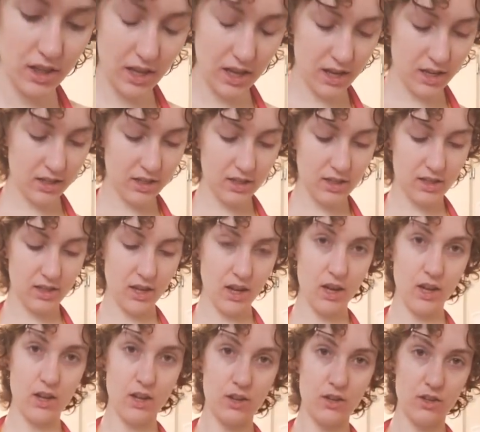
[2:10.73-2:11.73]
things,
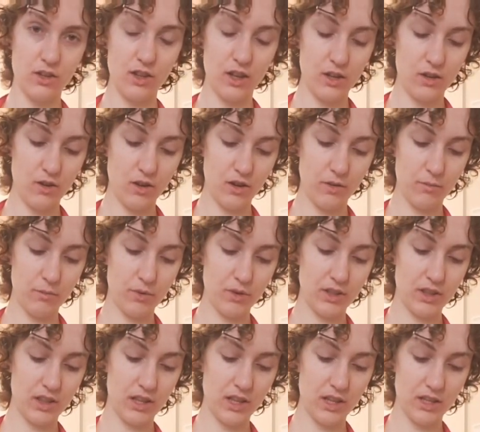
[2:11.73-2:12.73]
so that you can
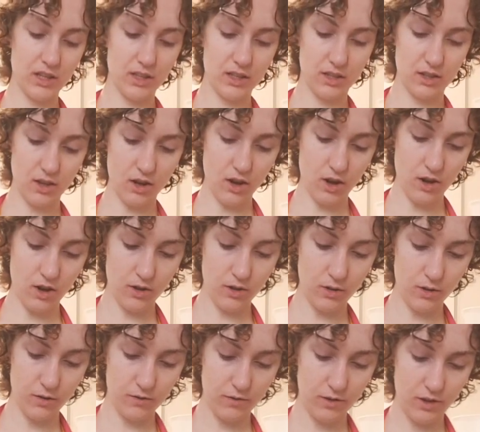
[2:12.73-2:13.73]
put this
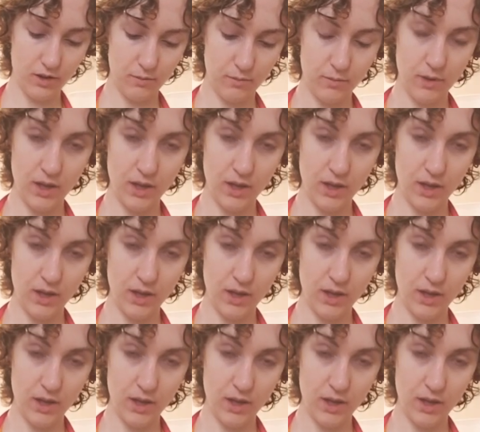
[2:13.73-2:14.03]
all over the